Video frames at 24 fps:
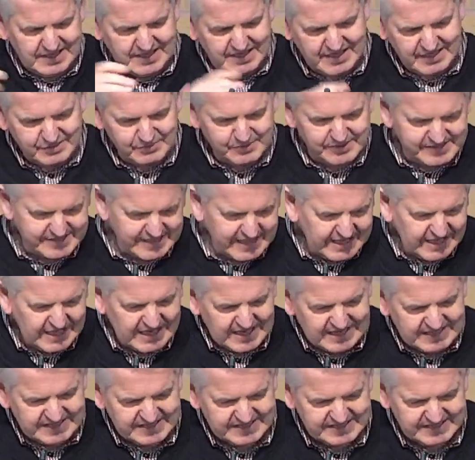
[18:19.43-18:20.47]
As we sang
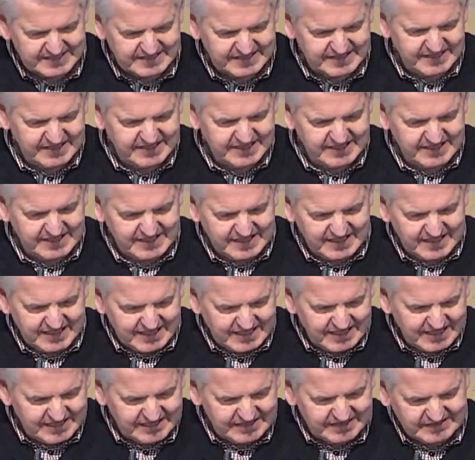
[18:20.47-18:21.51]
last
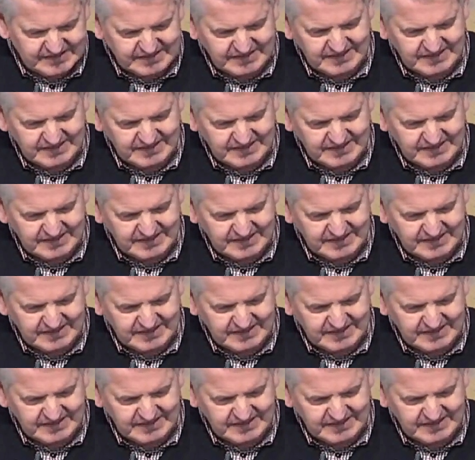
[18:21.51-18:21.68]
uh,